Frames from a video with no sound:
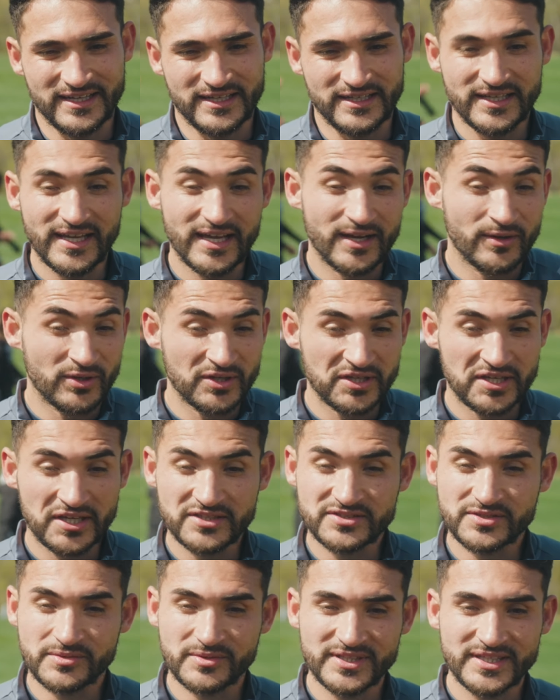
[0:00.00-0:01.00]
Yeah, well,
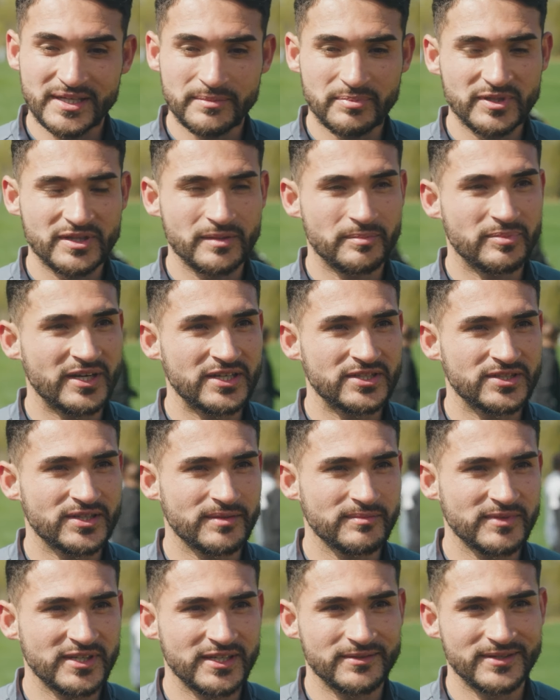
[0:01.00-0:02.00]
he's the one that put the pressure
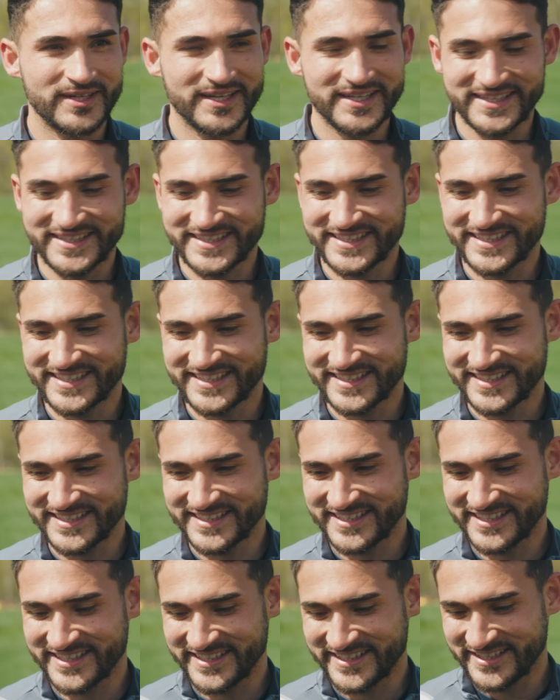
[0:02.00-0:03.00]
on me, right?
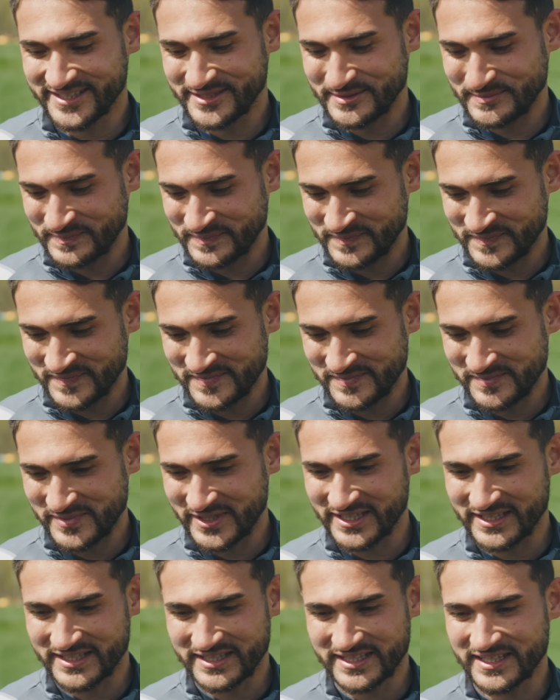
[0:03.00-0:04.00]

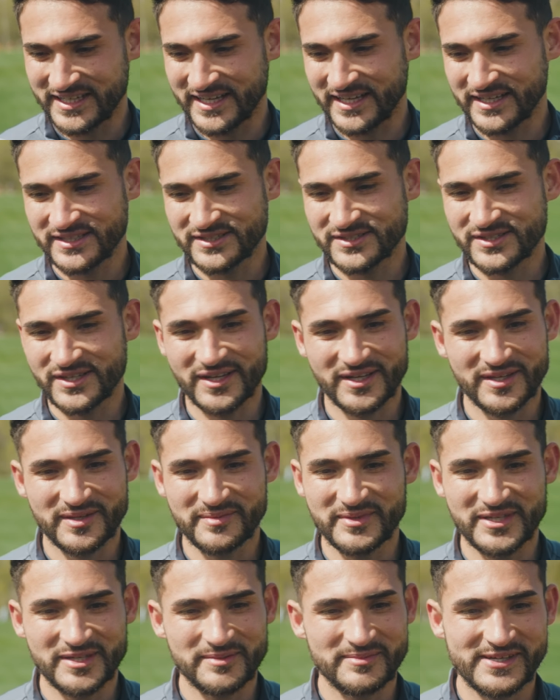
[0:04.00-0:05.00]
But yeah, he's talking to
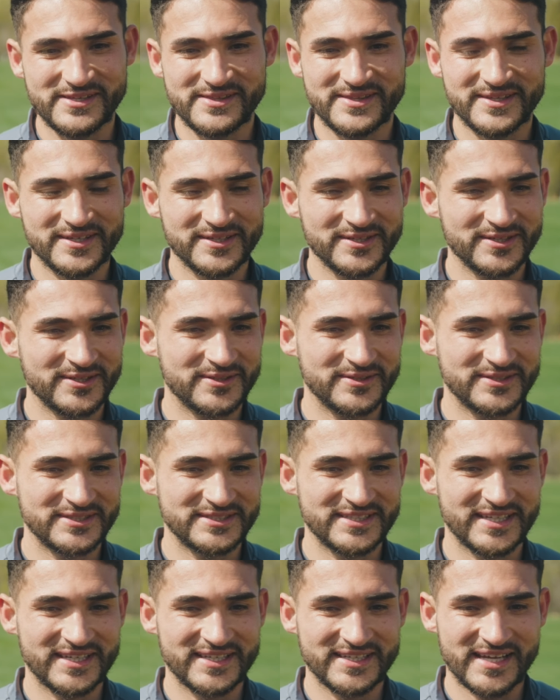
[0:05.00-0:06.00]
me about Theo
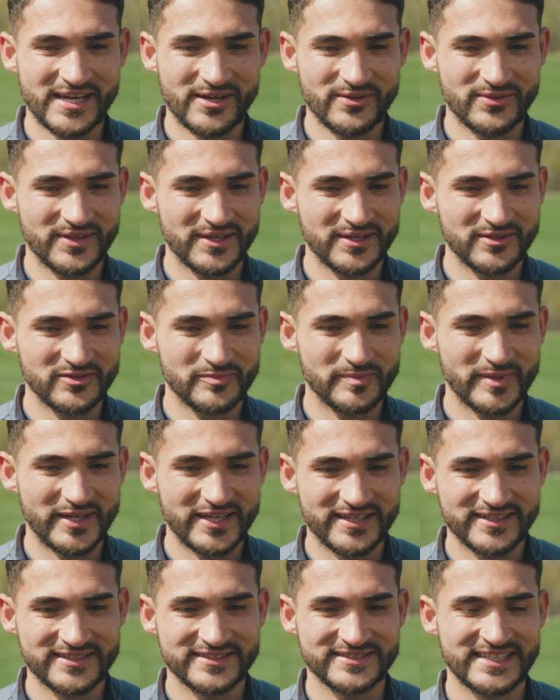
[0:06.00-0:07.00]
and how Theo's
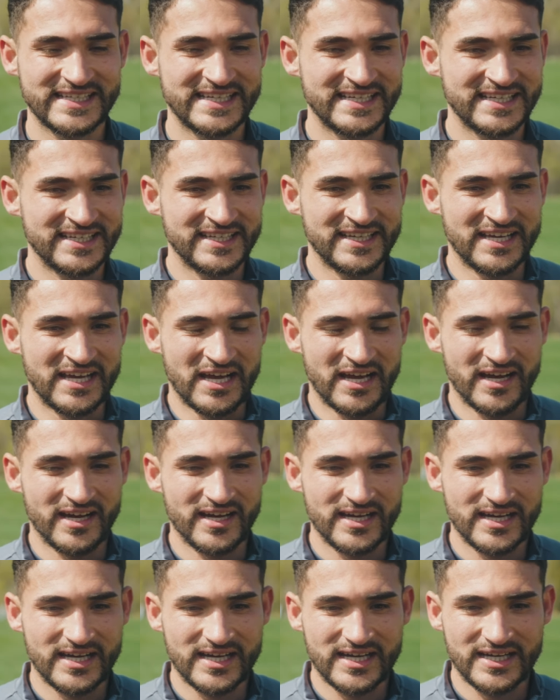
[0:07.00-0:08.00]
been,
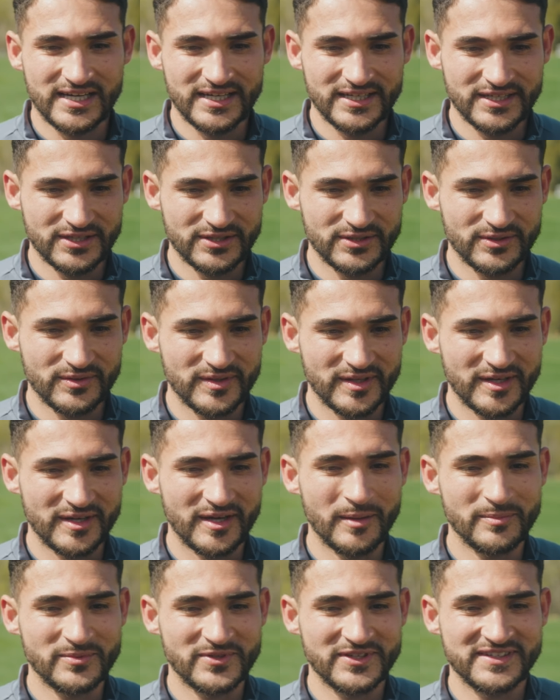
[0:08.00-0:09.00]
and you know, the
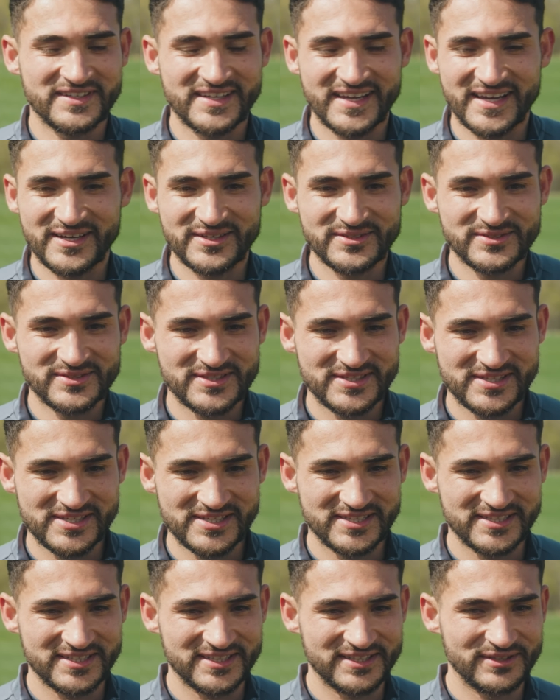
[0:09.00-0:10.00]
ups and downs
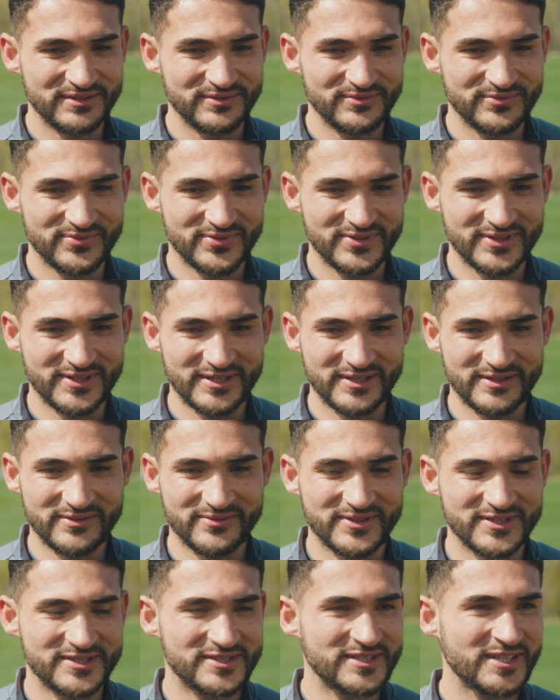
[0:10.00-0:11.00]

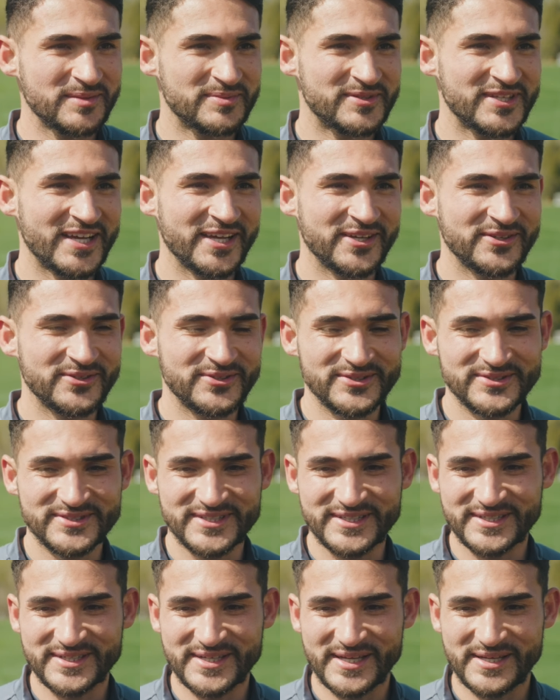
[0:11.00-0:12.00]
of the sleep cycles
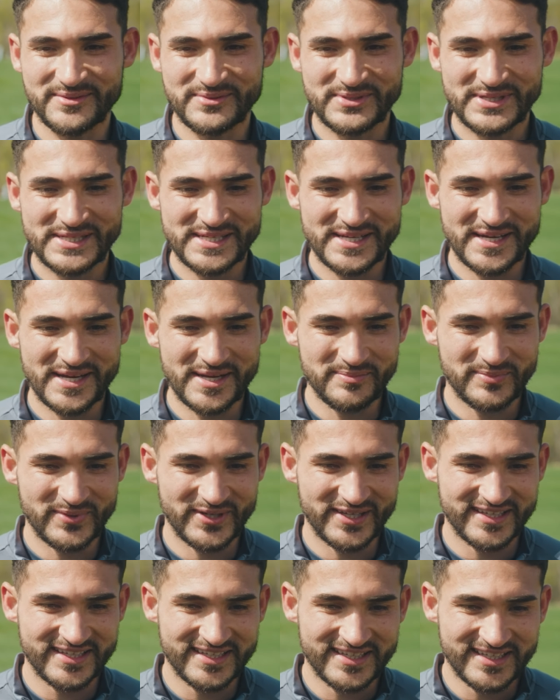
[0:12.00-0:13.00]
and whatnot,
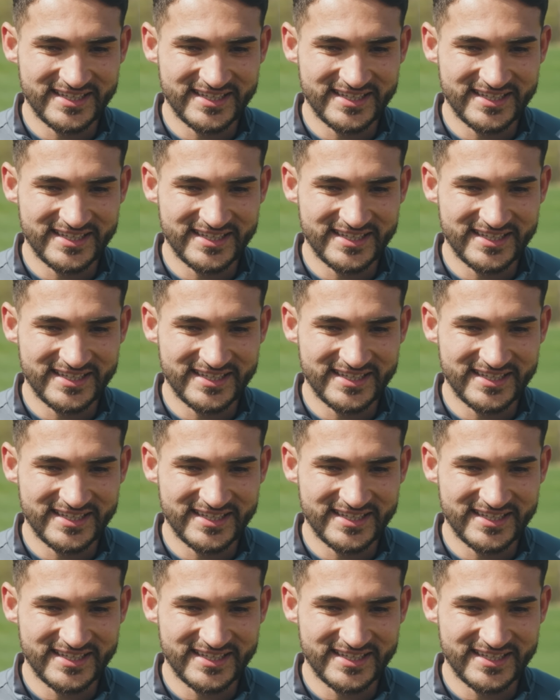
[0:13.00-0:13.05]
but